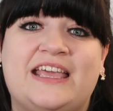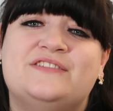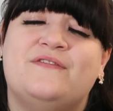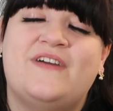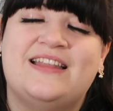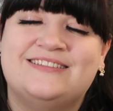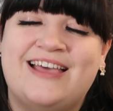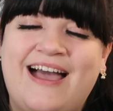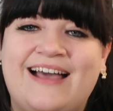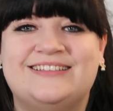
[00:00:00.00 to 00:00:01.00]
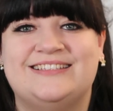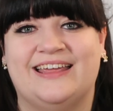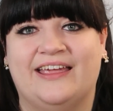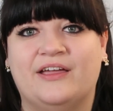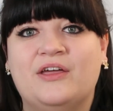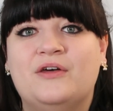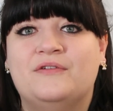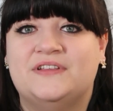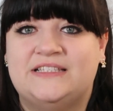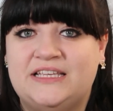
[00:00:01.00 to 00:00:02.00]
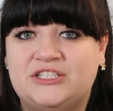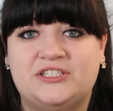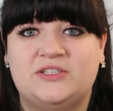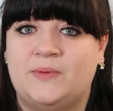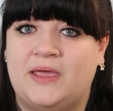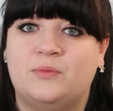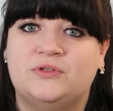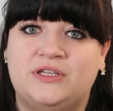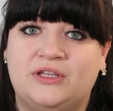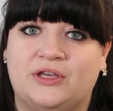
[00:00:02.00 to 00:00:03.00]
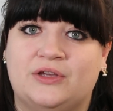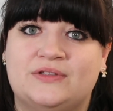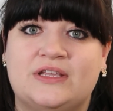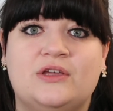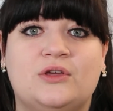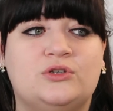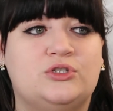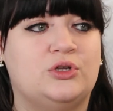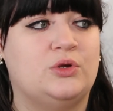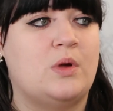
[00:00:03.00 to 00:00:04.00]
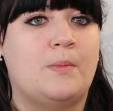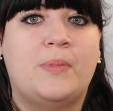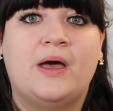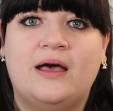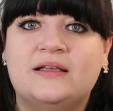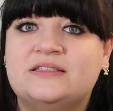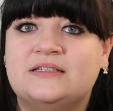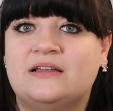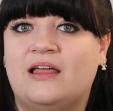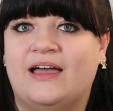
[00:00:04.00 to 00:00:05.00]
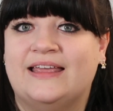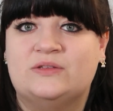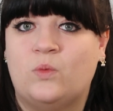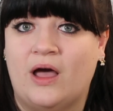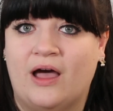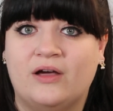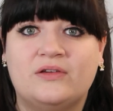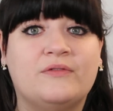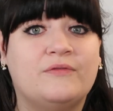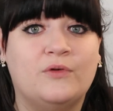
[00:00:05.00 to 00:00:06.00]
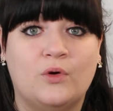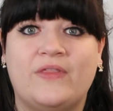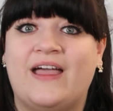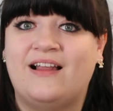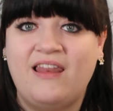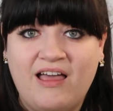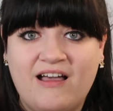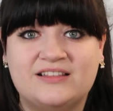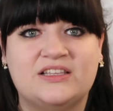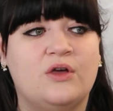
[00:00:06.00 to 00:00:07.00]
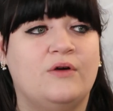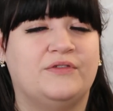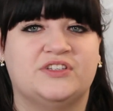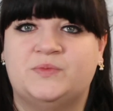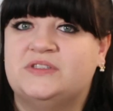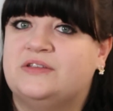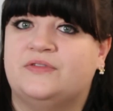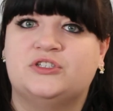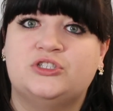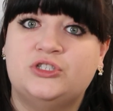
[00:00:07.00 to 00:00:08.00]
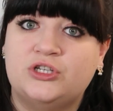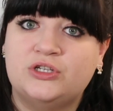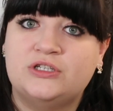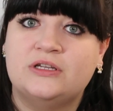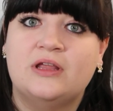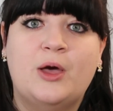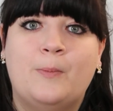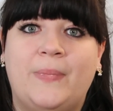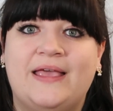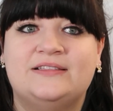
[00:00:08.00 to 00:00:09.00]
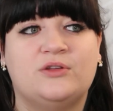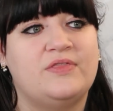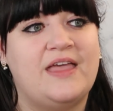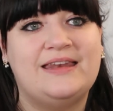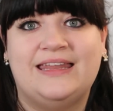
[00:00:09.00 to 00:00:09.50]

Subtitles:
is fantastic for teachers to be able to use to personalize work for their class, for a specific student, based on their